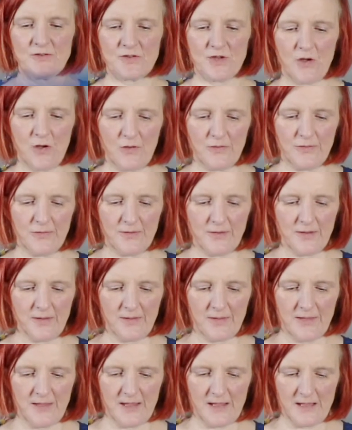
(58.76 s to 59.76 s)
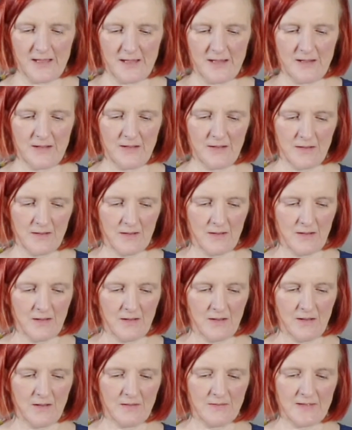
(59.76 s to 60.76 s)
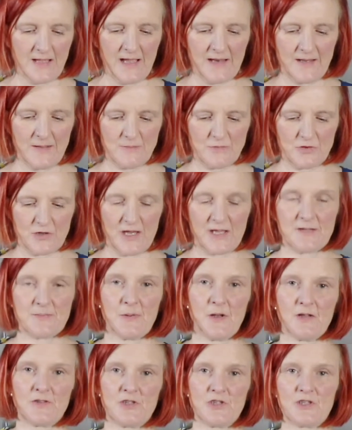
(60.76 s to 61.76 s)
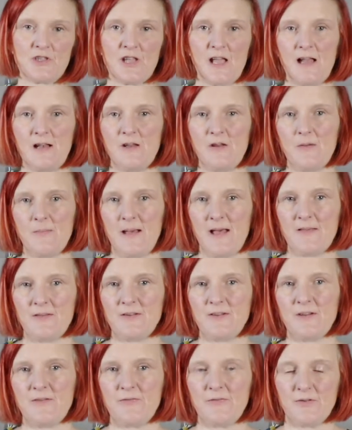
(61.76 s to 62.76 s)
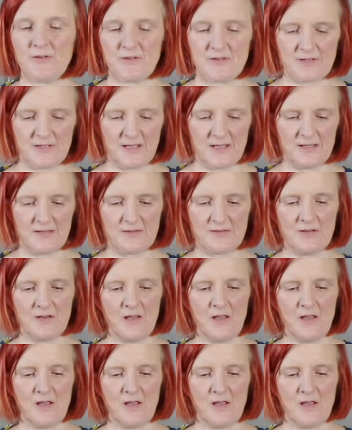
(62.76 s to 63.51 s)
on the denim dress, but I'll just tell you about the differences.